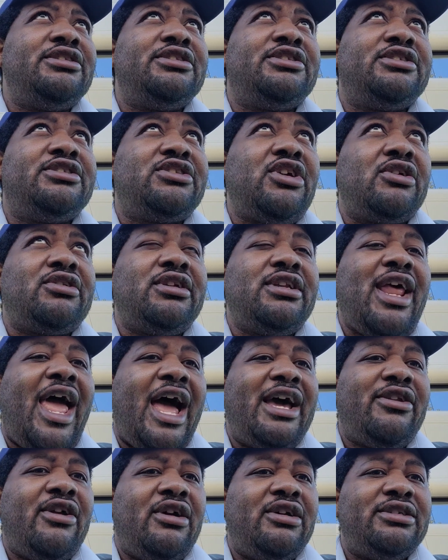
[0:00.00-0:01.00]
certain
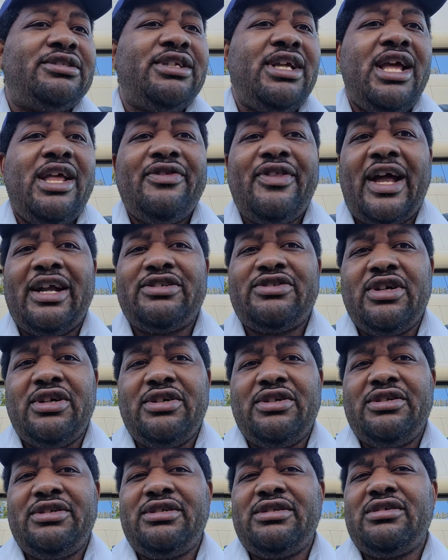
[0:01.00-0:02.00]
add-ons that
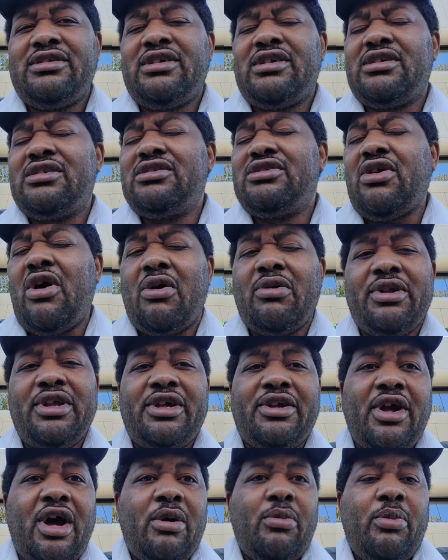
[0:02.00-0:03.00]
should
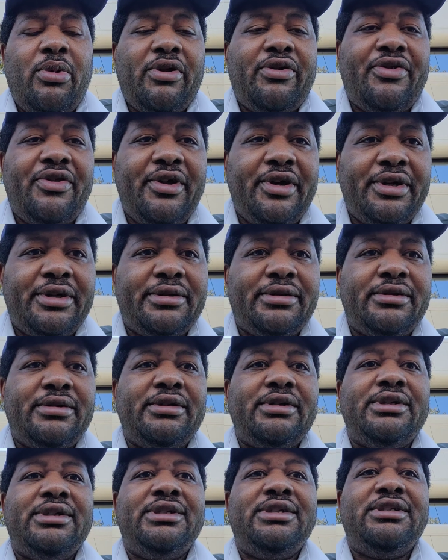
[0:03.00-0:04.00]
totally come with the
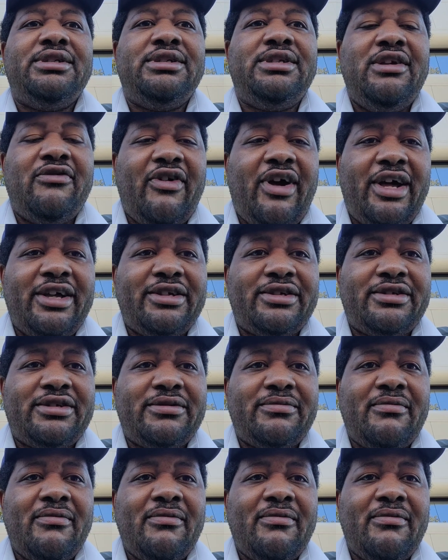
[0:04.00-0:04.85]
device.